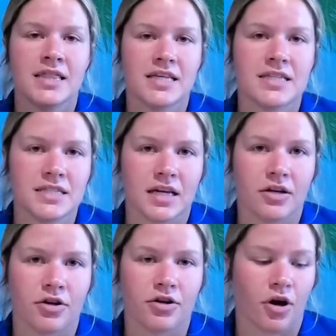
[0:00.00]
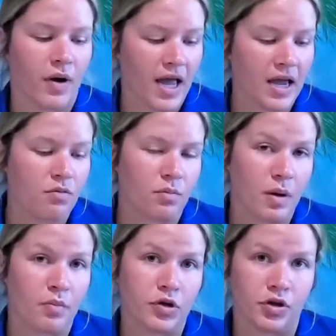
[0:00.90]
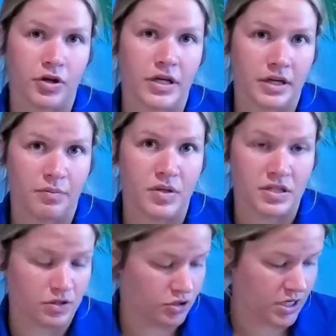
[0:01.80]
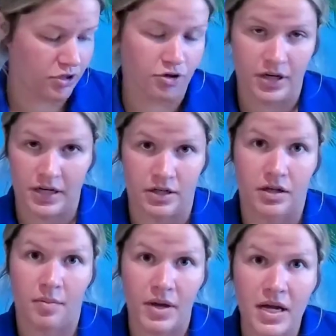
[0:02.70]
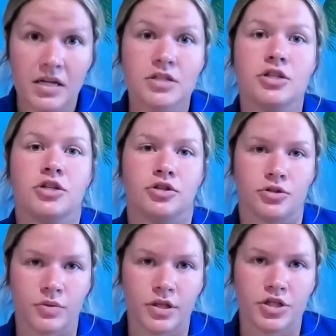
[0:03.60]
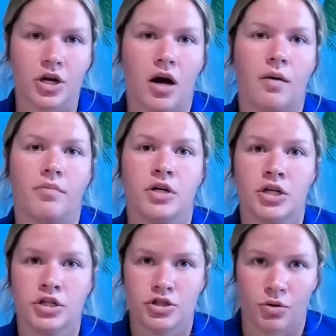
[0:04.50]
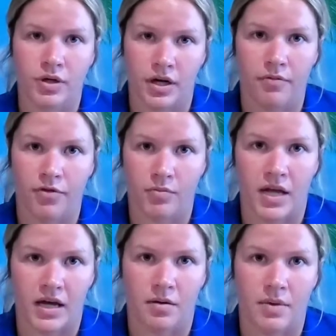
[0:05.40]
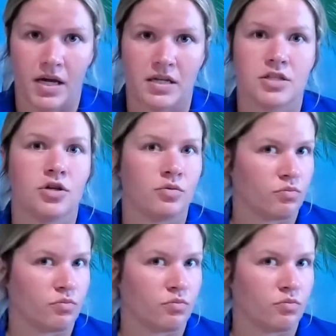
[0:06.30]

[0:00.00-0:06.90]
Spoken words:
This is letting her know, hey, remember you're in a command, you're doing a job, don't get up from that command.